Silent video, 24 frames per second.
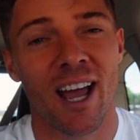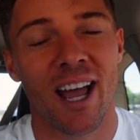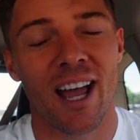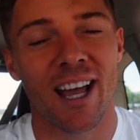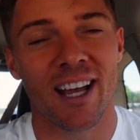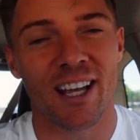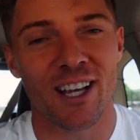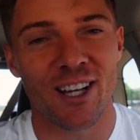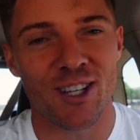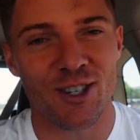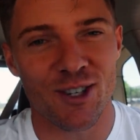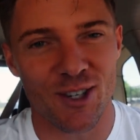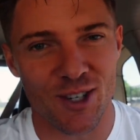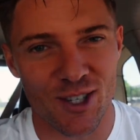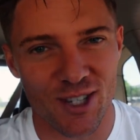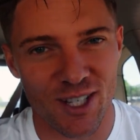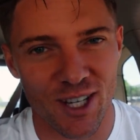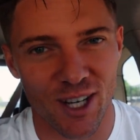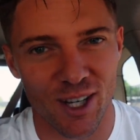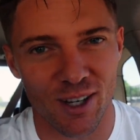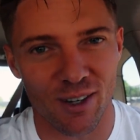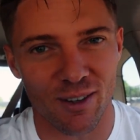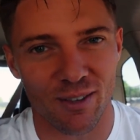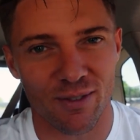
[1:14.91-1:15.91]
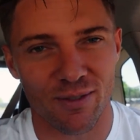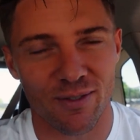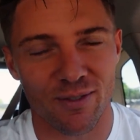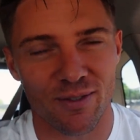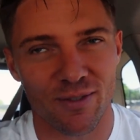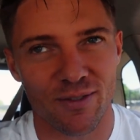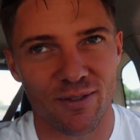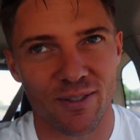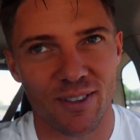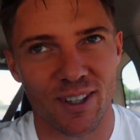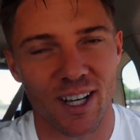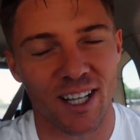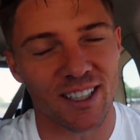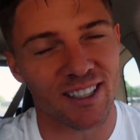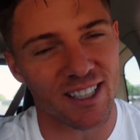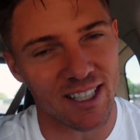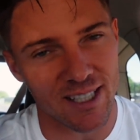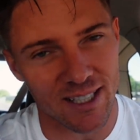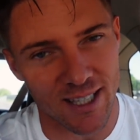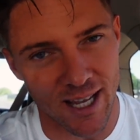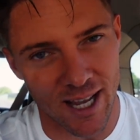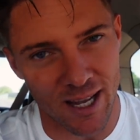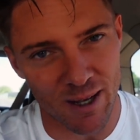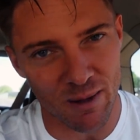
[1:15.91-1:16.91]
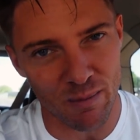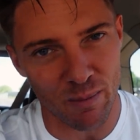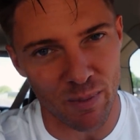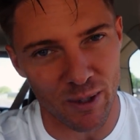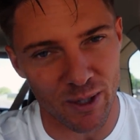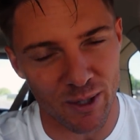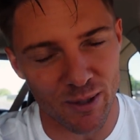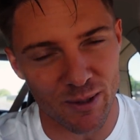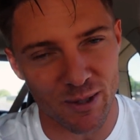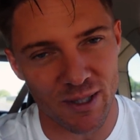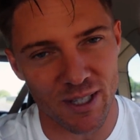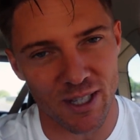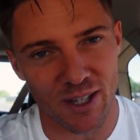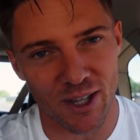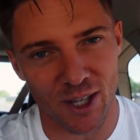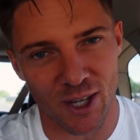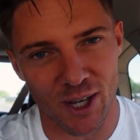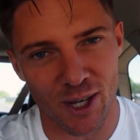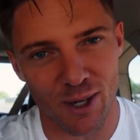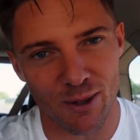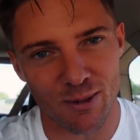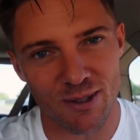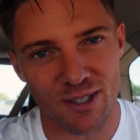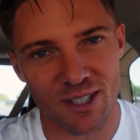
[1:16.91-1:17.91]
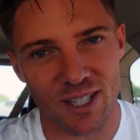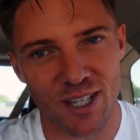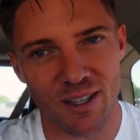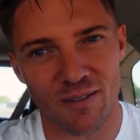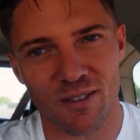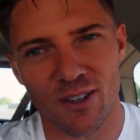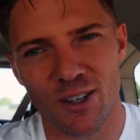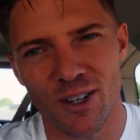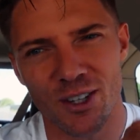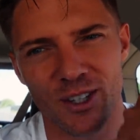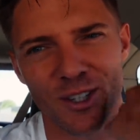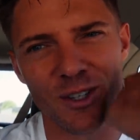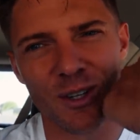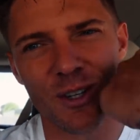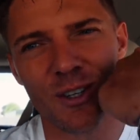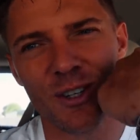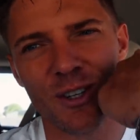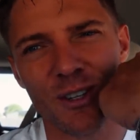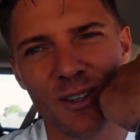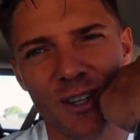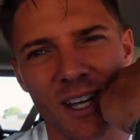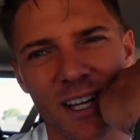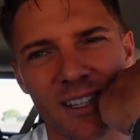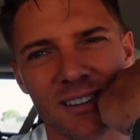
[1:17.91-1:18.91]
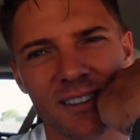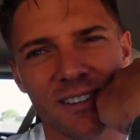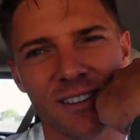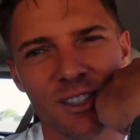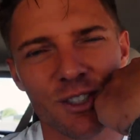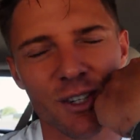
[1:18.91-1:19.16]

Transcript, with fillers: and get yourself a discount by using the code Steve Cook. You can do that.